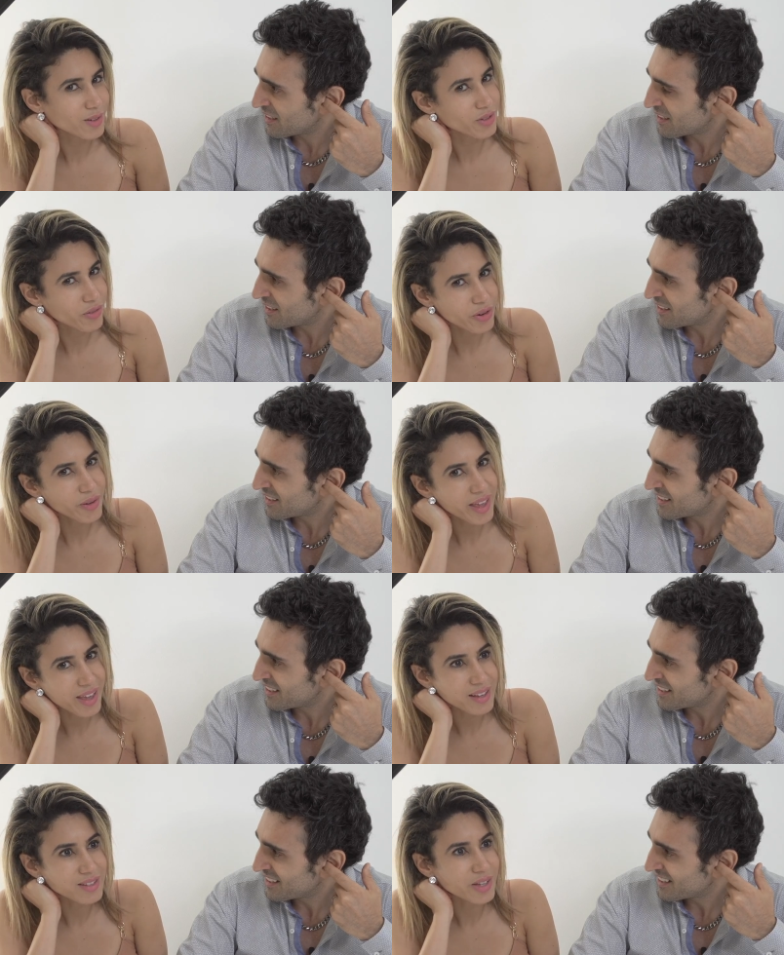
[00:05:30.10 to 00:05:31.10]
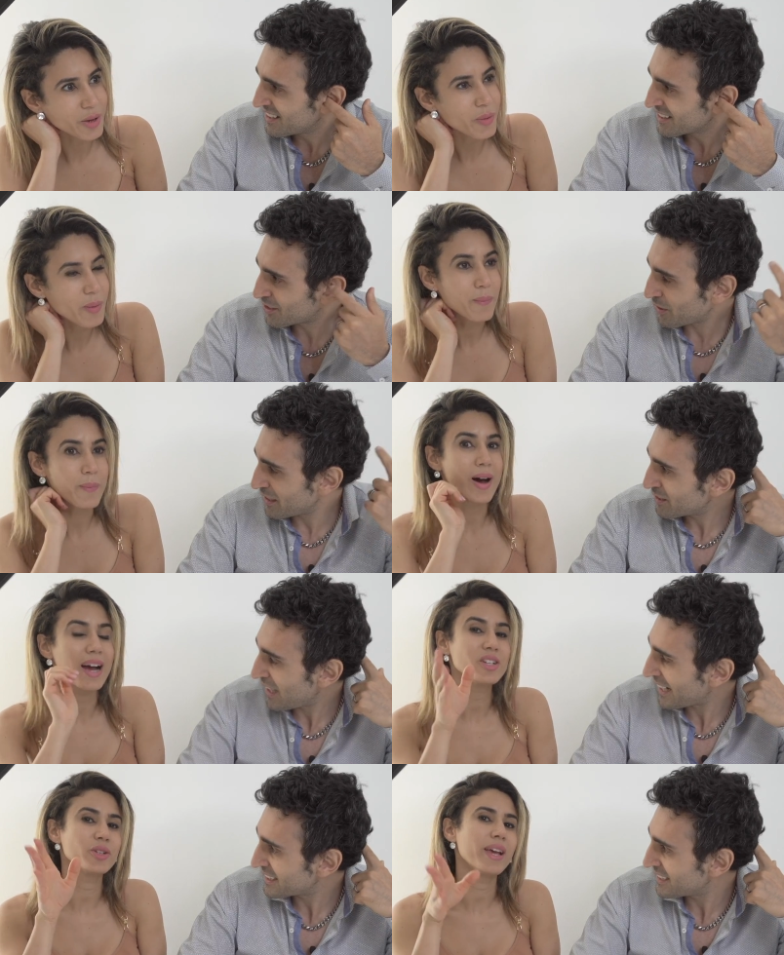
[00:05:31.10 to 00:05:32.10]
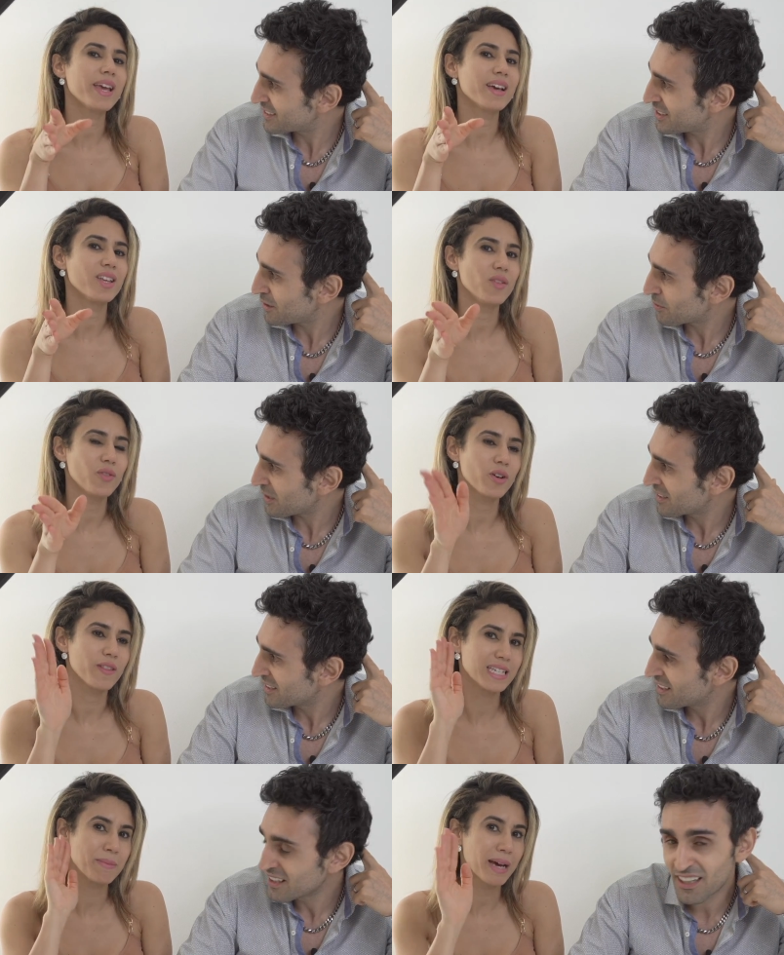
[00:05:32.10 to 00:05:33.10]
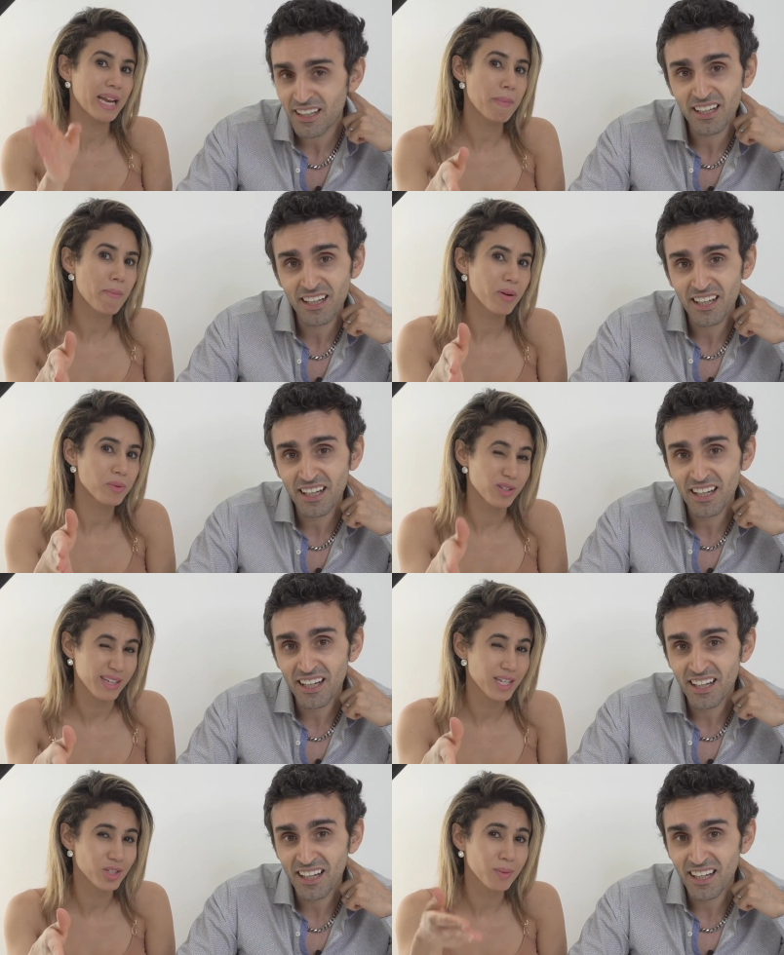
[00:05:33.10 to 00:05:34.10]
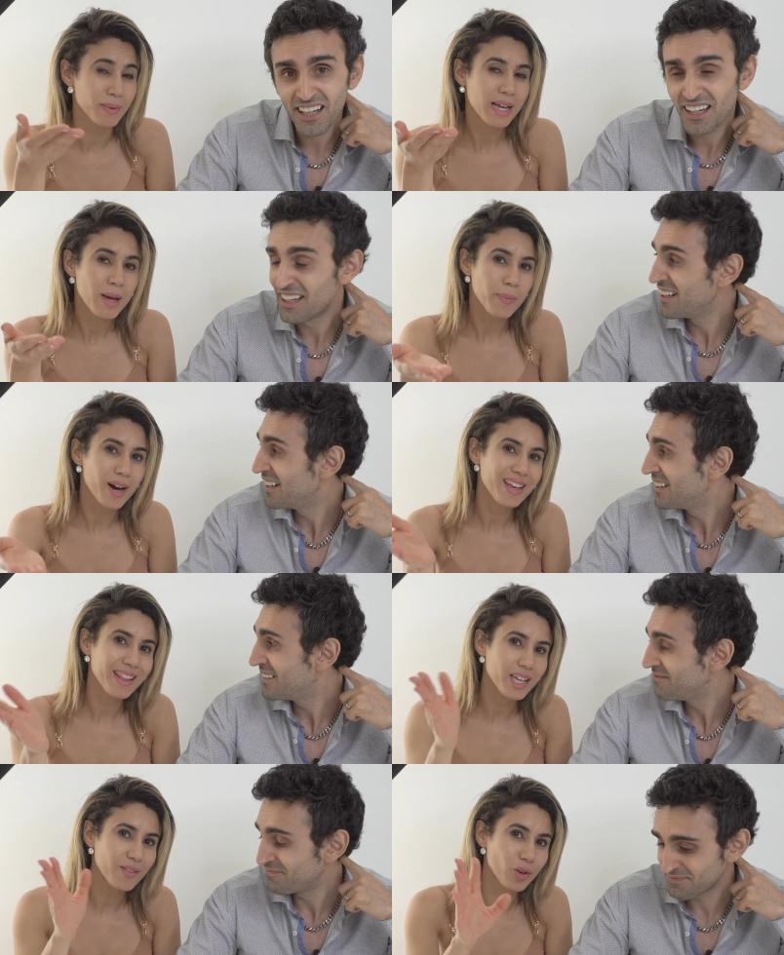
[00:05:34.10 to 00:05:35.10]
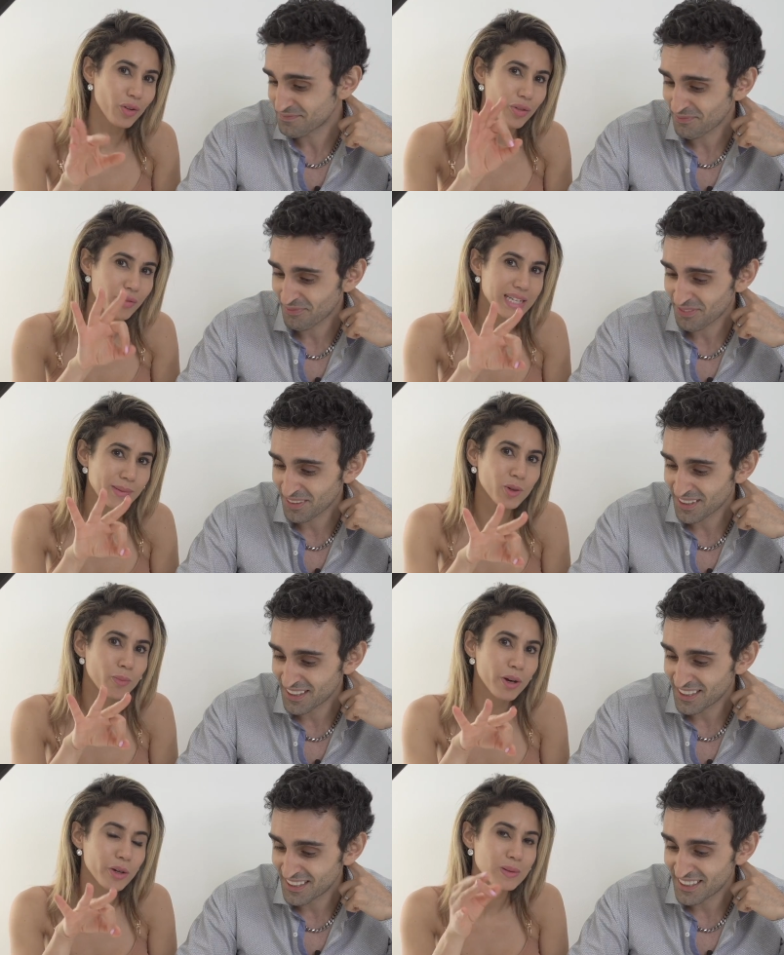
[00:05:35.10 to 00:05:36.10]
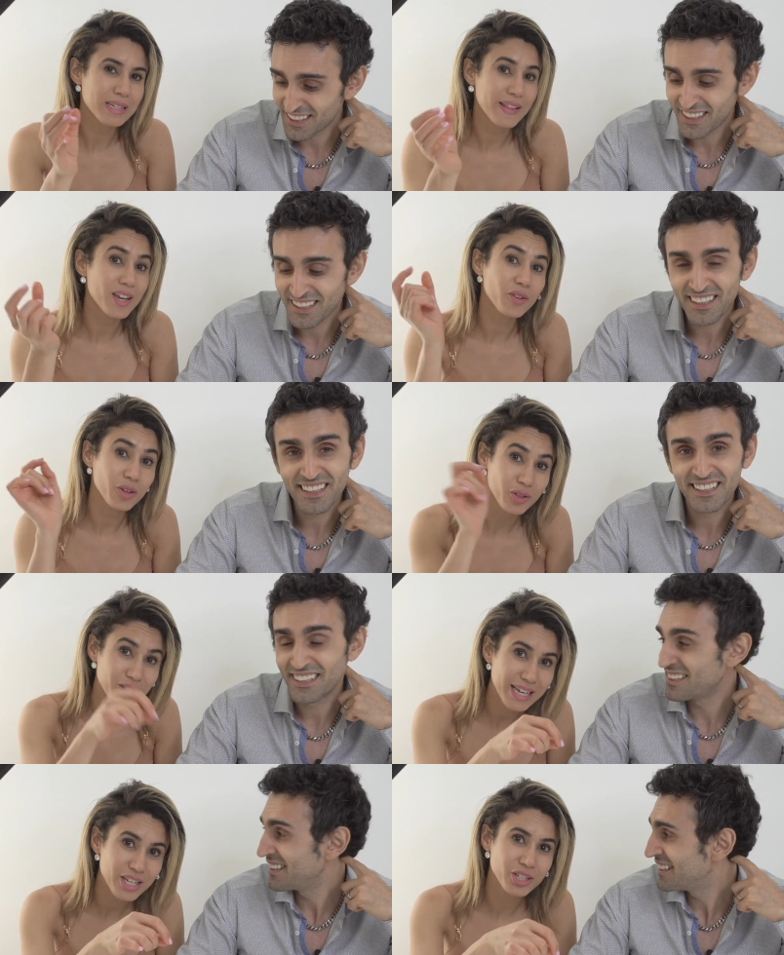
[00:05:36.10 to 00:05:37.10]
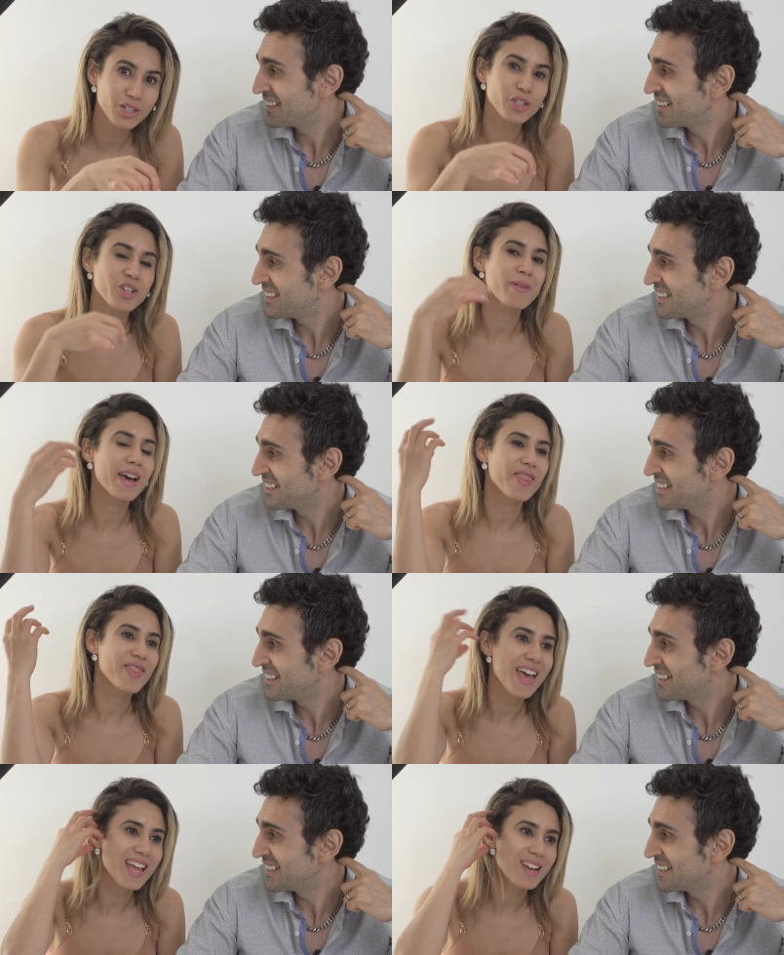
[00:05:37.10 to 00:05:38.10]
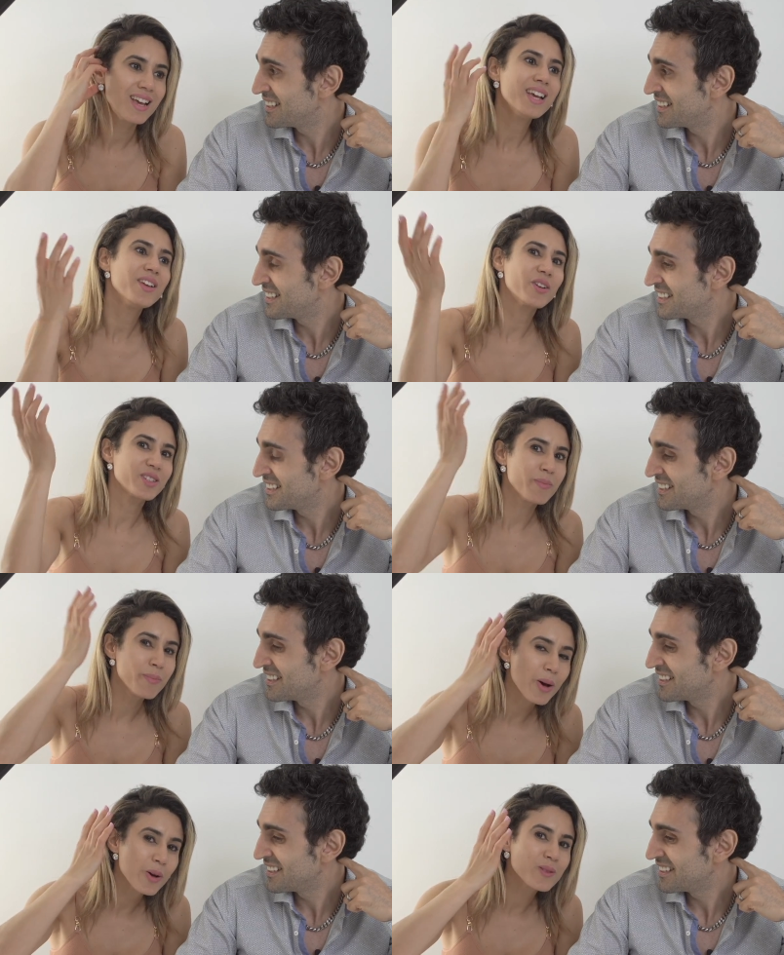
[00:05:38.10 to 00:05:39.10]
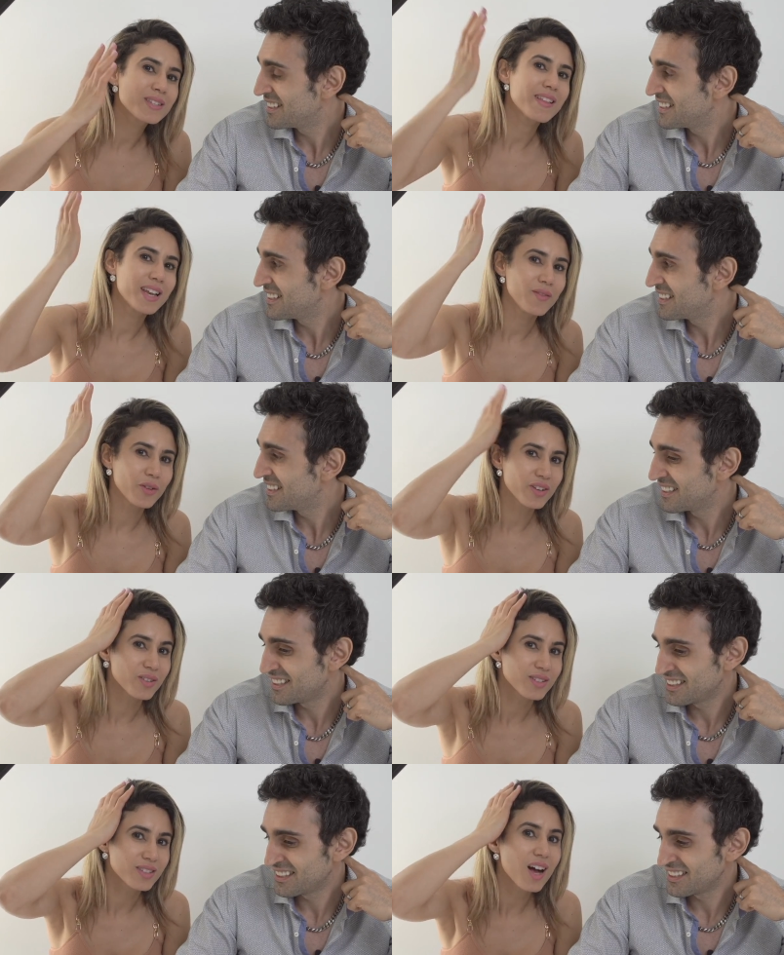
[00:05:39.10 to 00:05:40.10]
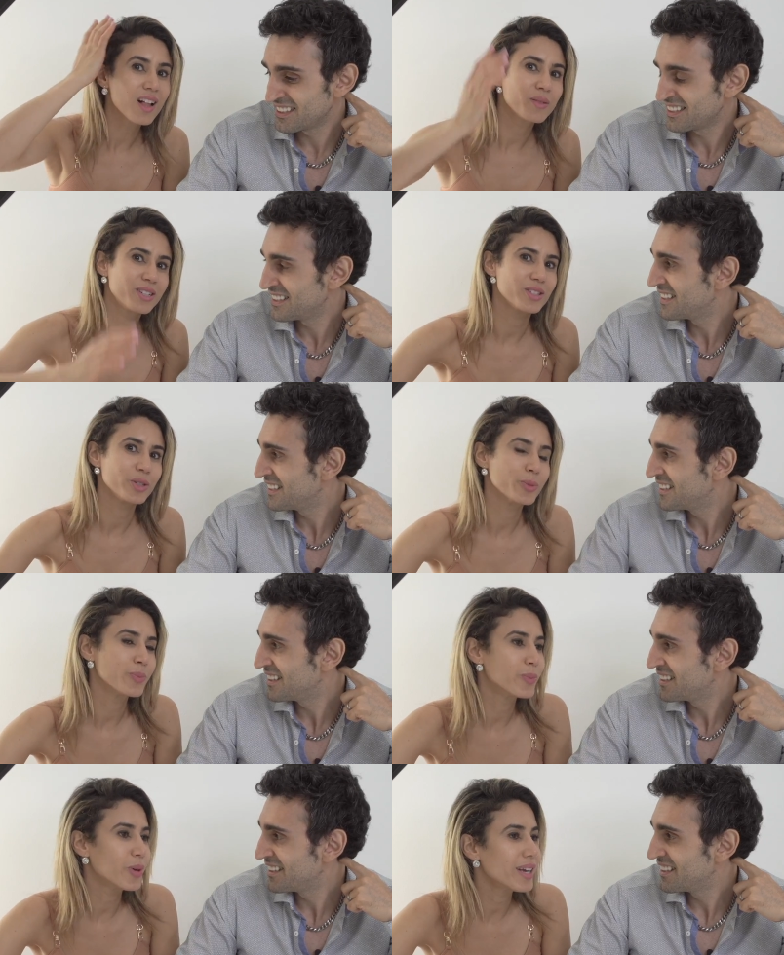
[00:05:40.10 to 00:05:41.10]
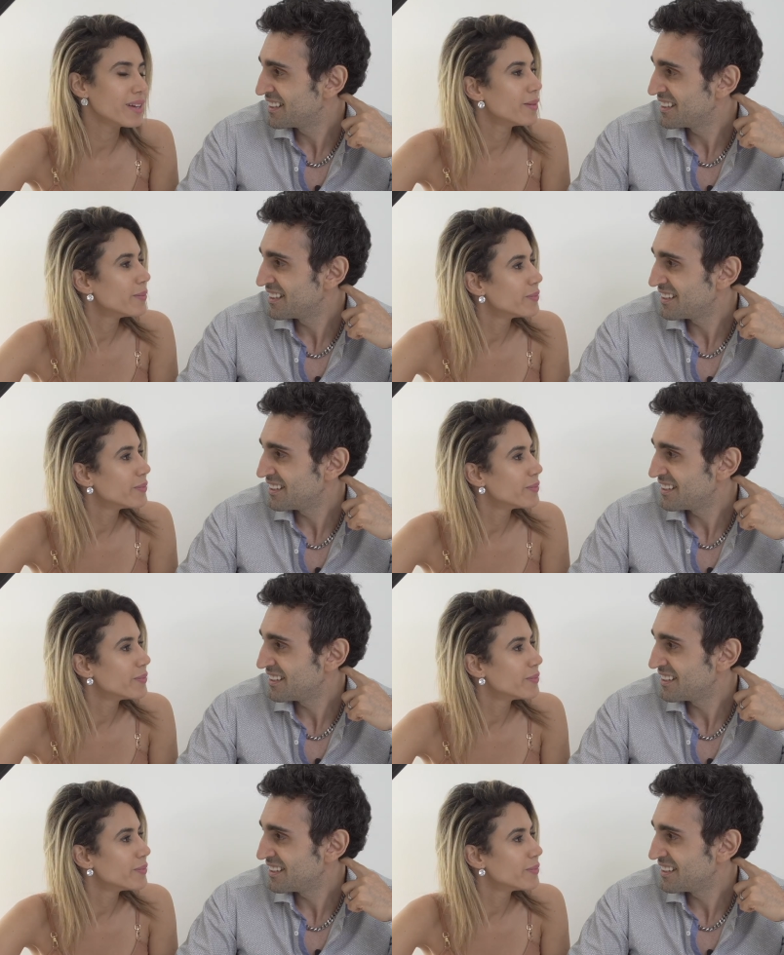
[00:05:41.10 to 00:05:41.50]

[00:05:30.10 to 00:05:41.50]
Speaker 1: Goes through your ear. So Straight behind your ear, your you've brain. got the tympanic membrane, which is eardrum. Behind that, you've got three small bones, and then you've got your eustachian tube, and then you've got some bones, and then you've got your skull, which is your brain.